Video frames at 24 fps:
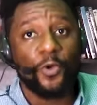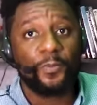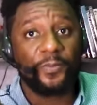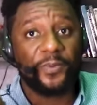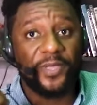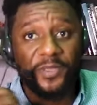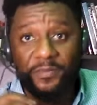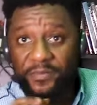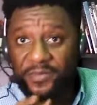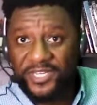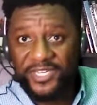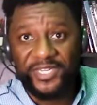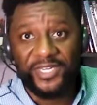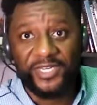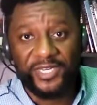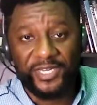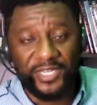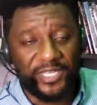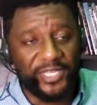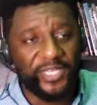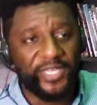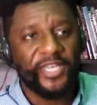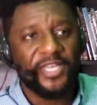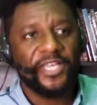up
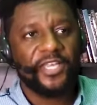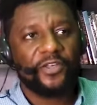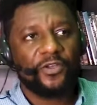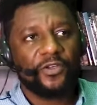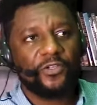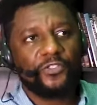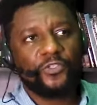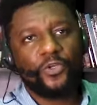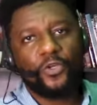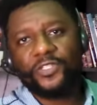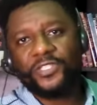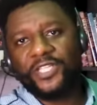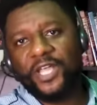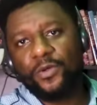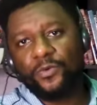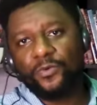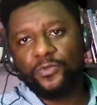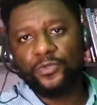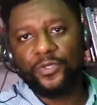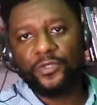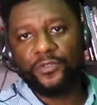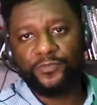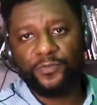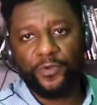immediately because Otter
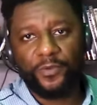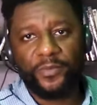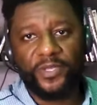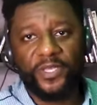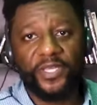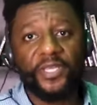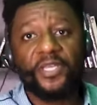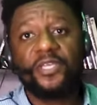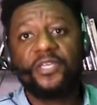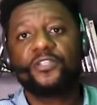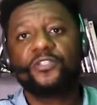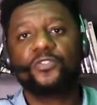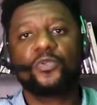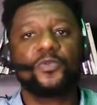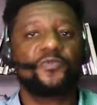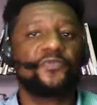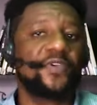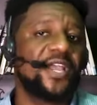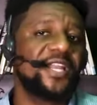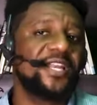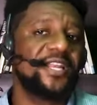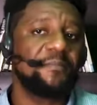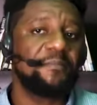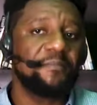will do it for me. So if
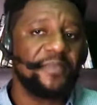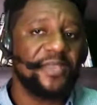you're in a